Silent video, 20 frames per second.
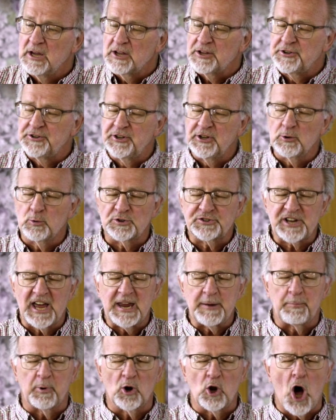There was
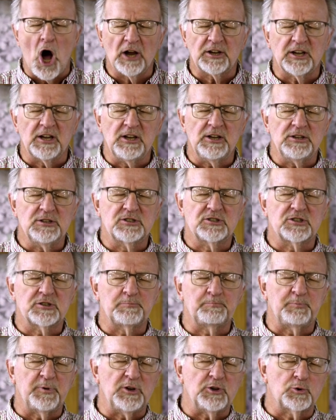a
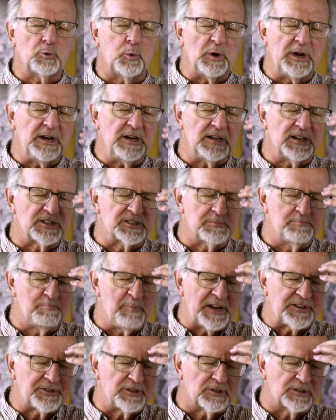blockage between his
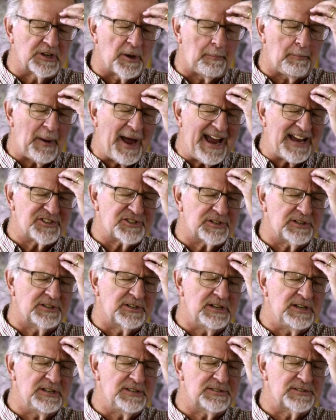mental
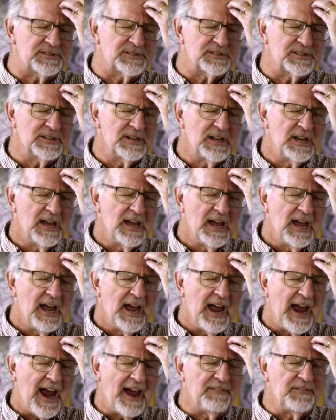capacities
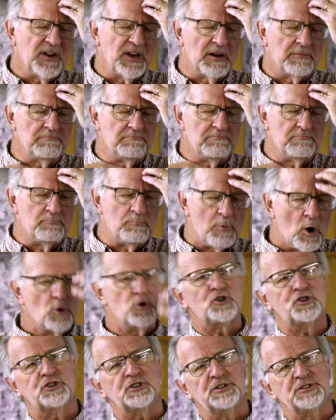and the
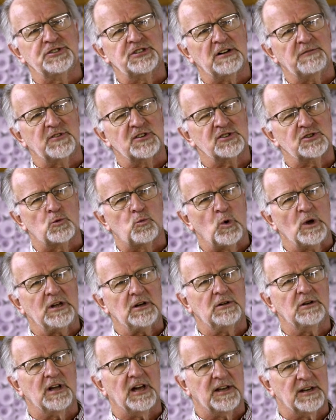emotions of his
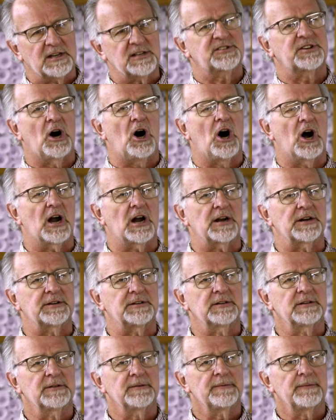will and his heart
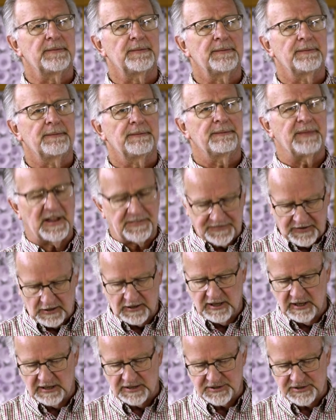that the
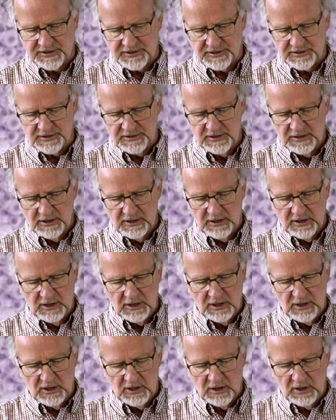kiss
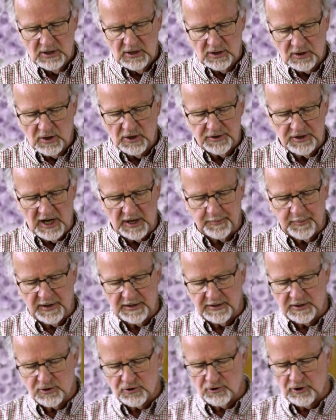could not
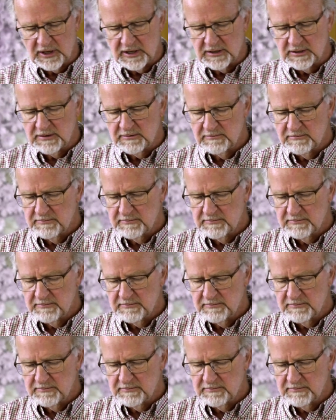penetrate.